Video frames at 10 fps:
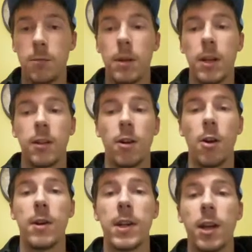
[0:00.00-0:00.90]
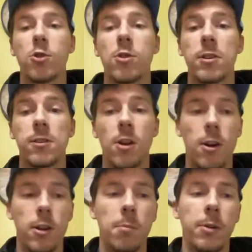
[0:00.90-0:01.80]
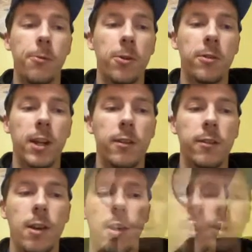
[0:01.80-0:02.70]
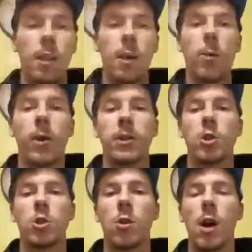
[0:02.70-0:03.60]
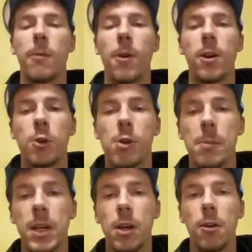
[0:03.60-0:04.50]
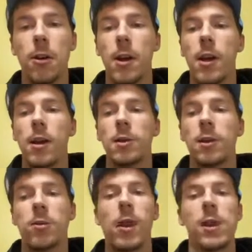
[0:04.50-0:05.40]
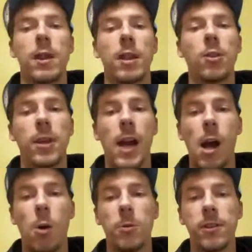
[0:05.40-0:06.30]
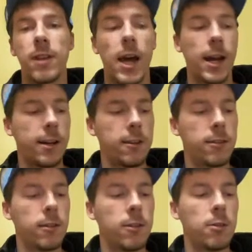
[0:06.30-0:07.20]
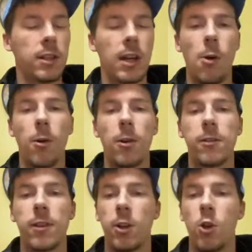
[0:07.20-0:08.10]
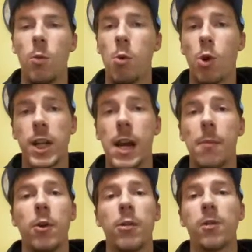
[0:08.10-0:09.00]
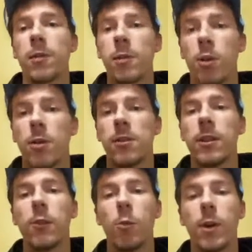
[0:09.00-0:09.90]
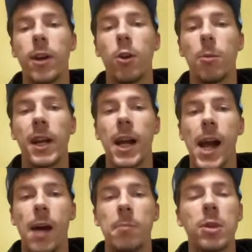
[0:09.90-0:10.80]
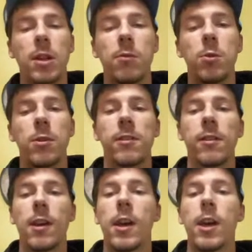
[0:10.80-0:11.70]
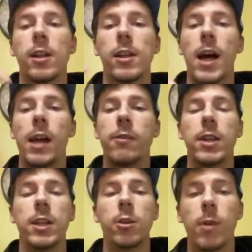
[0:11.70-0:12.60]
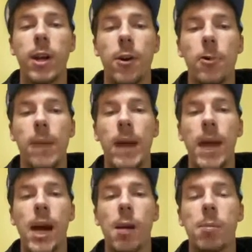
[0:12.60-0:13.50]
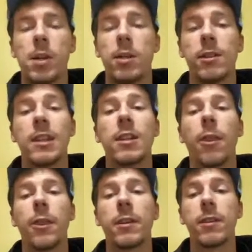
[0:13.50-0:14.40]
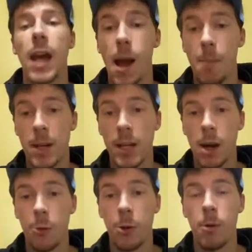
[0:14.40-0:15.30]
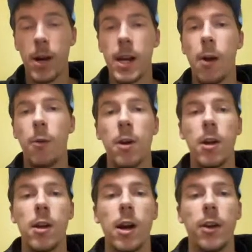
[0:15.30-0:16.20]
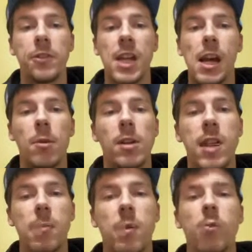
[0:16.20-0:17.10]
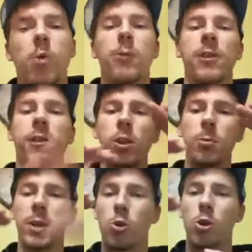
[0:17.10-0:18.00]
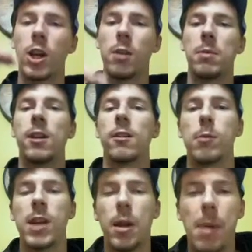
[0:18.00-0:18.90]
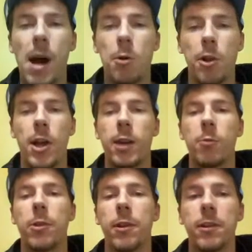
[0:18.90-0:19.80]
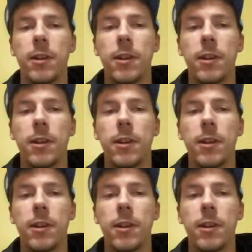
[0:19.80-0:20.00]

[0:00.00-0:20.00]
but it's already actually started. But first, as we like to show off our equipment here, let's go ahead and take a look outside. This is using our Cyclone Port camera. This is courtesy of the Radar Omega app. You can view this live in the Radar Omega app, and you can see nothing is happening out there right now on the camera on top of the roof. It's a little bit crooked because we hit a power line with it